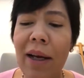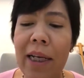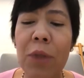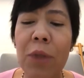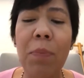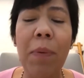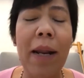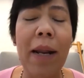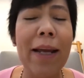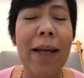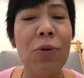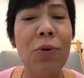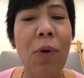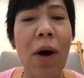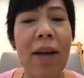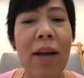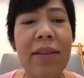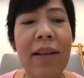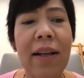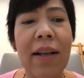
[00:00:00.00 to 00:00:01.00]
explain to
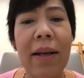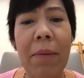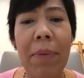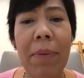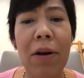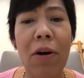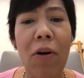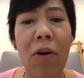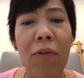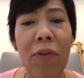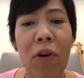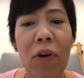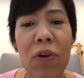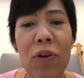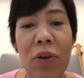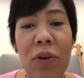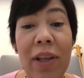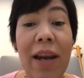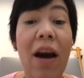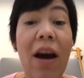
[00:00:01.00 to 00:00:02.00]
us a little bit of
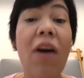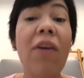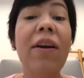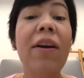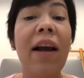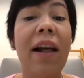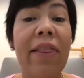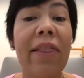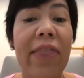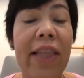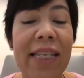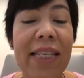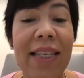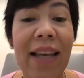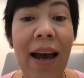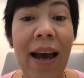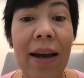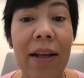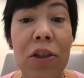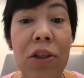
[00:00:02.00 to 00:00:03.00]
also the unhealthy
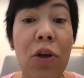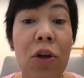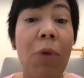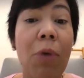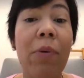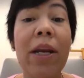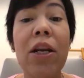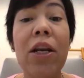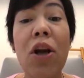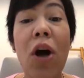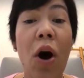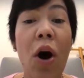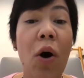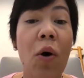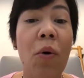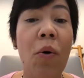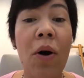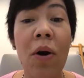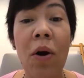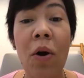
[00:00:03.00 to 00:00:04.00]
side so that we
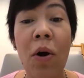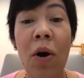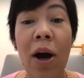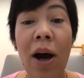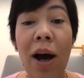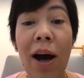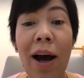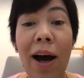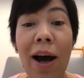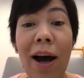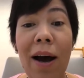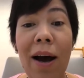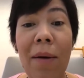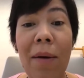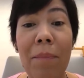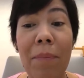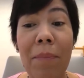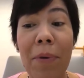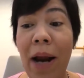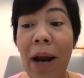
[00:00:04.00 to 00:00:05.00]
know
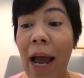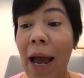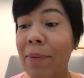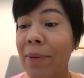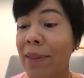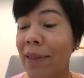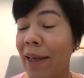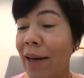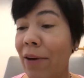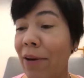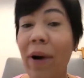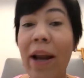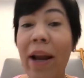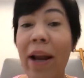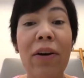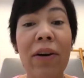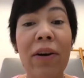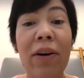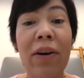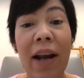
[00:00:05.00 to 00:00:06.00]
um, perhaps and
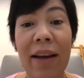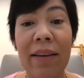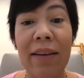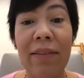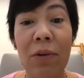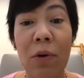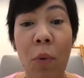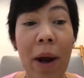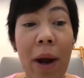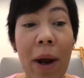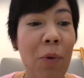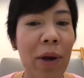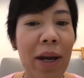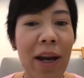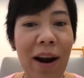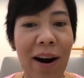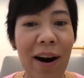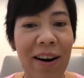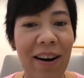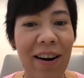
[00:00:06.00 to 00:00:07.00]
recognize when
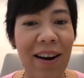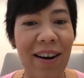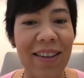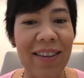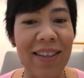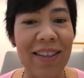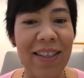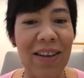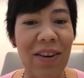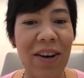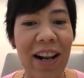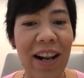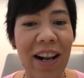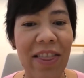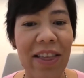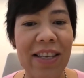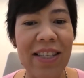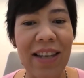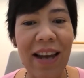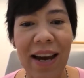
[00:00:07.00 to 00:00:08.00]
we are on this
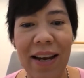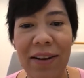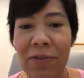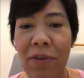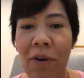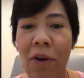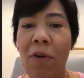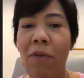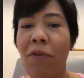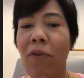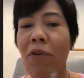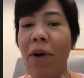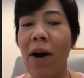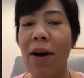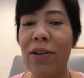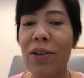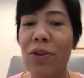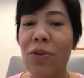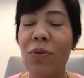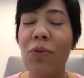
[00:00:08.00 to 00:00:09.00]
unhealthy side for
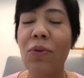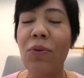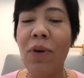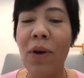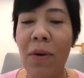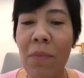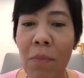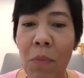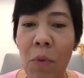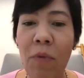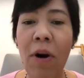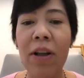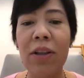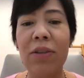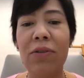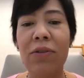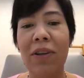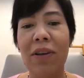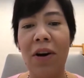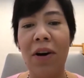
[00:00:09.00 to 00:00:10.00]
us to move on
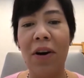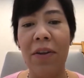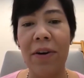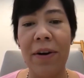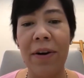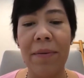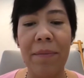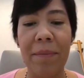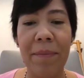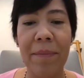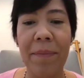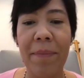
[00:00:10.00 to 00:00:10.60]
to the other?